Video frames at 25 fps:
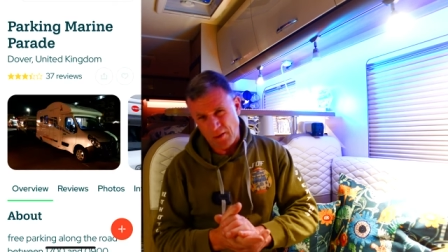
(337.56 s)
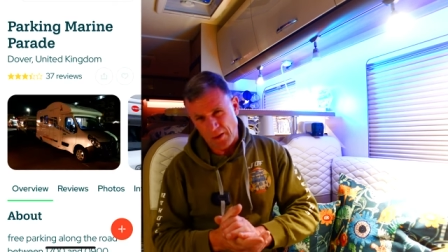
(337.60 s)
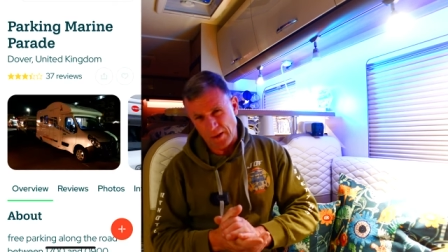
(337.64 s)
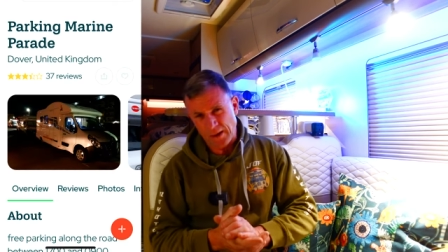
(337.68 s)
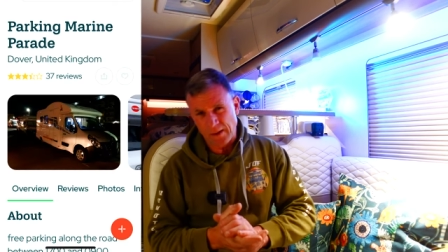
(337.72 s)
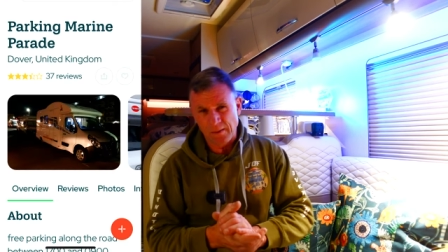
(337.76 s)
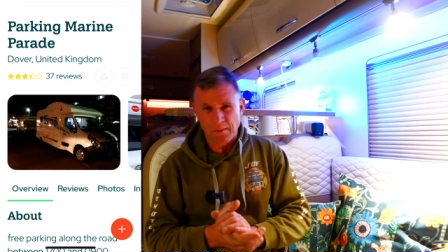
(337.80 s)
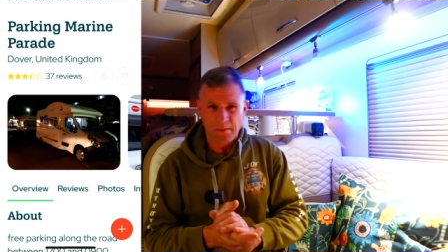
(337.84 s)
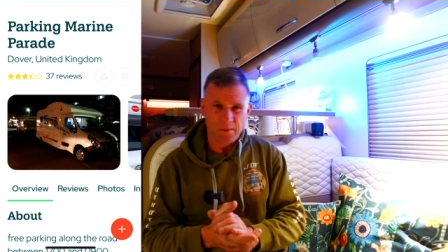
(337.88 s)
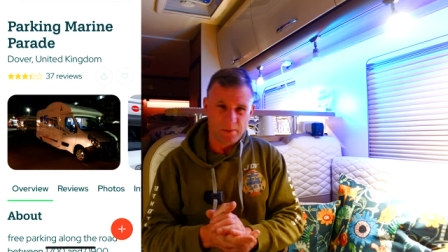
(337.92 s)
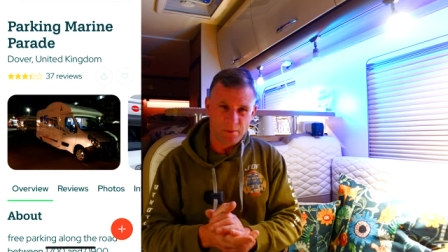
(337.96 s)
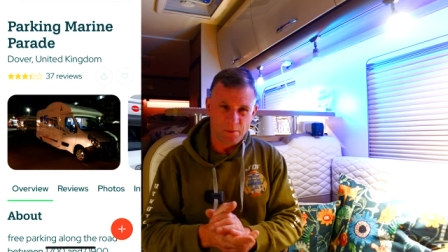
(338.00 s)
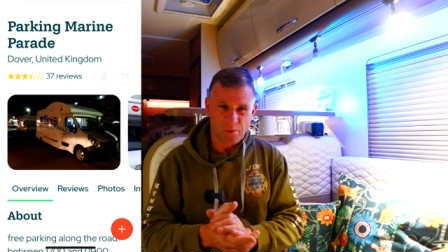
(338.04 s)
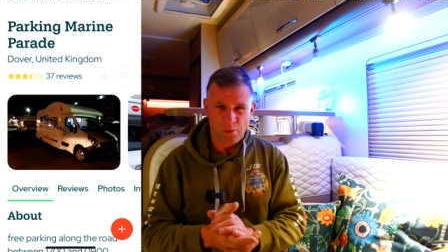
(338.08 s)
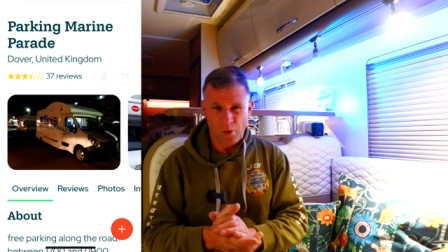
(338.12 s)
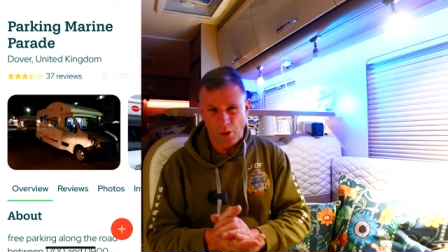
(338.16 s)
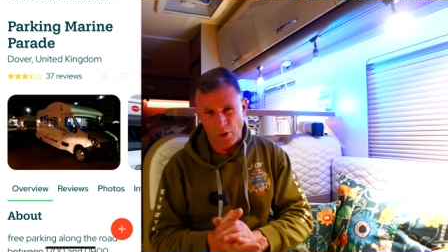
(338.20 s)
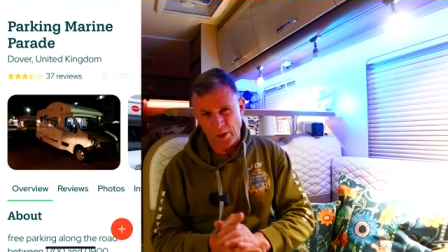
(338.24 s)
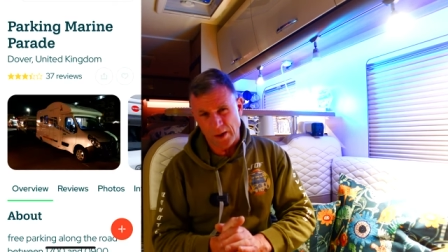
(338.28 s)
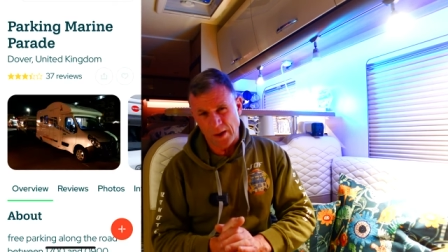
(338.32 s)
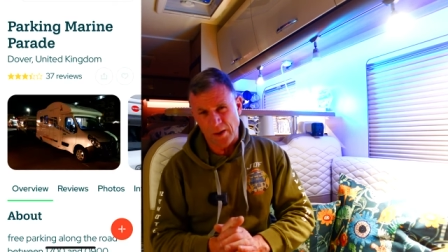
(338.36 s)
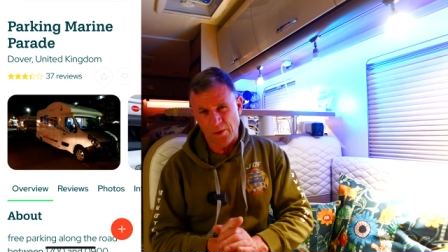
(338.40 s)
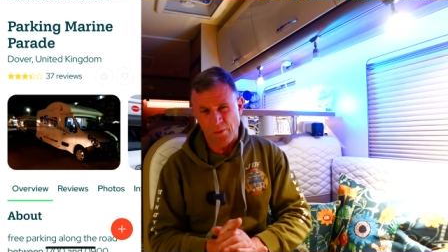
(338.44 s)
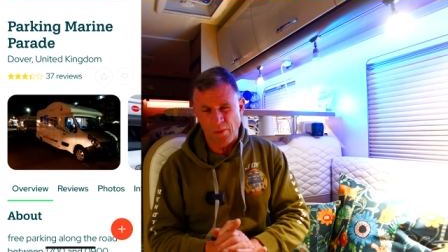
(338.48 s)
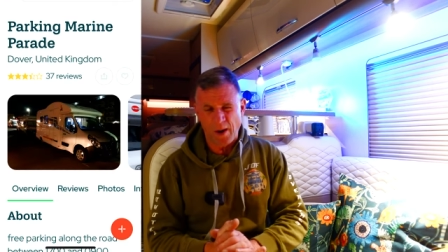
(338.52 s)
like
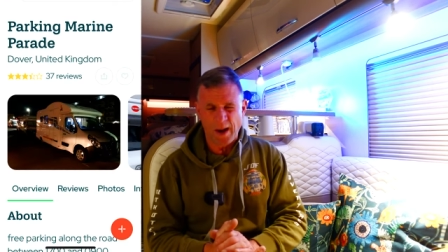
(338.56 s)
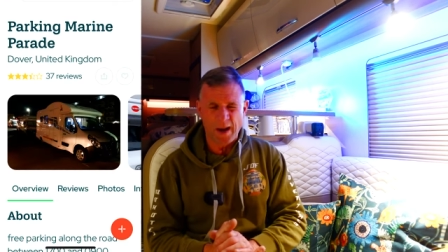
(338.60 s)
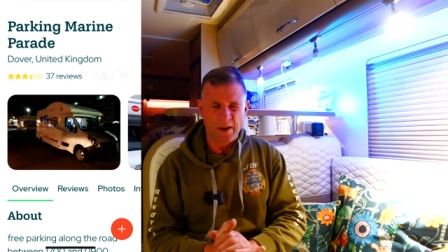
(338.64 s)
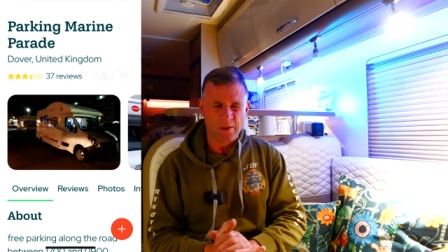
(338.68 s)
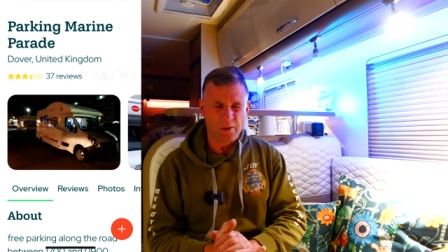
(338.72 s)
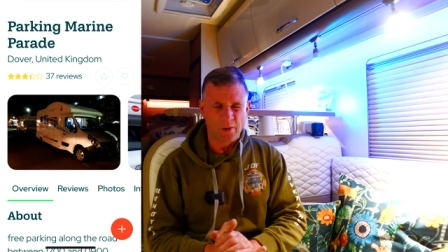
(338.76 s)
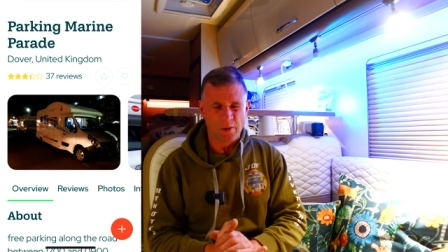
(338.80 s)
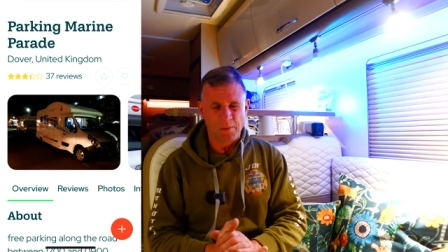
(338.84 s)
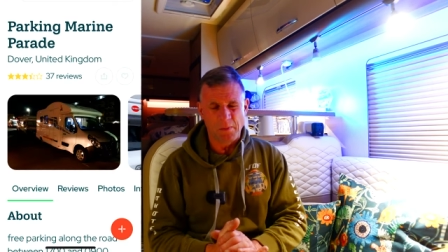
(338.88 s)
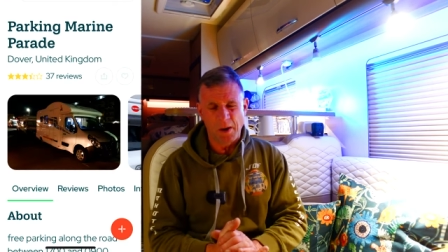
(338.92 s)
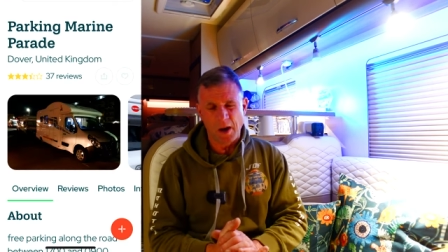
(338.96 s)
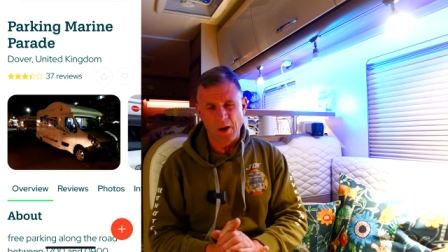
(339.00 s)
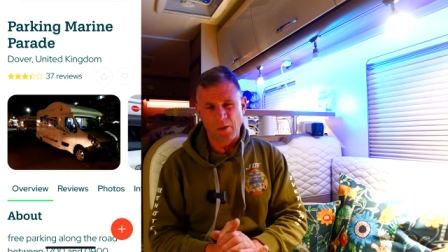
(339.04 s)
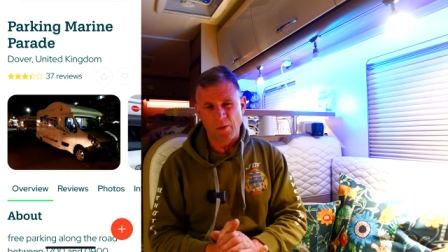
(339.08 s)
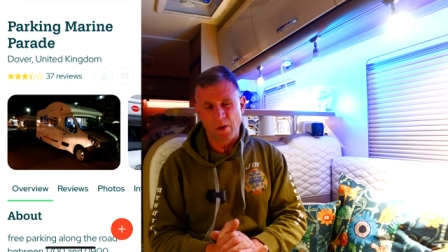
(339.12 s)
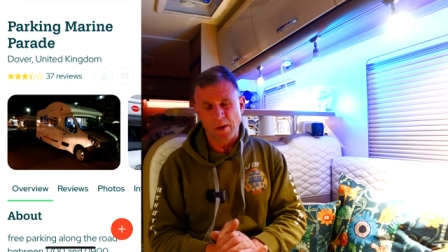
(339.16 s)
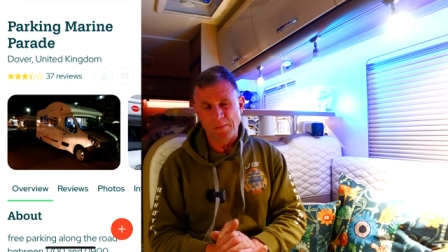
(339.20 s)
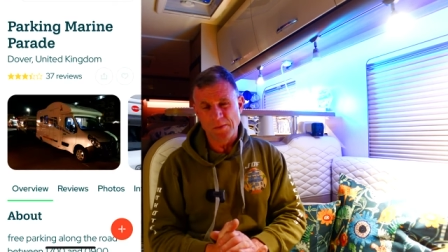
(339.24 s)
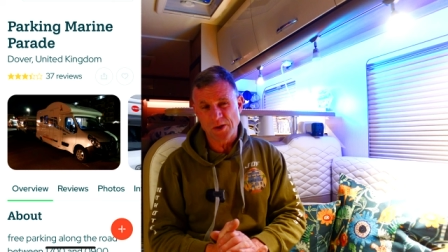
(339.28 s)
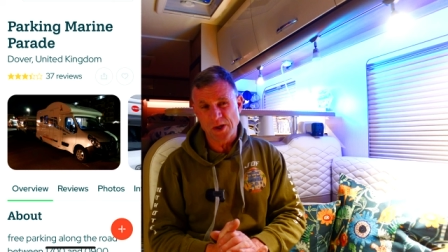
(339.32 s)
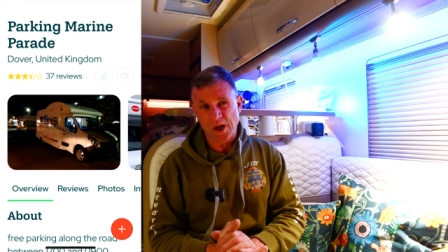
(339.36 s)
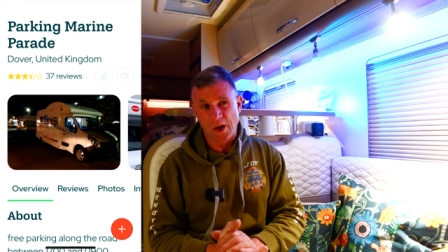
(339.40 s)
rocking around on the motorhome.